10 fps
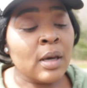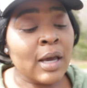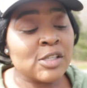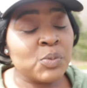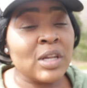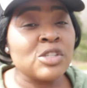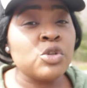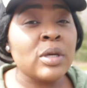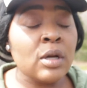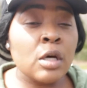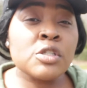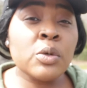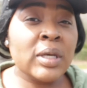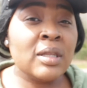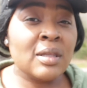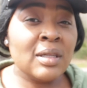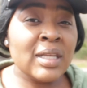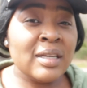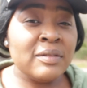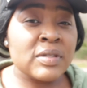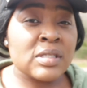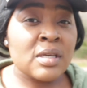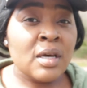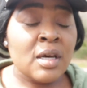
as well as you can also eat the leaves.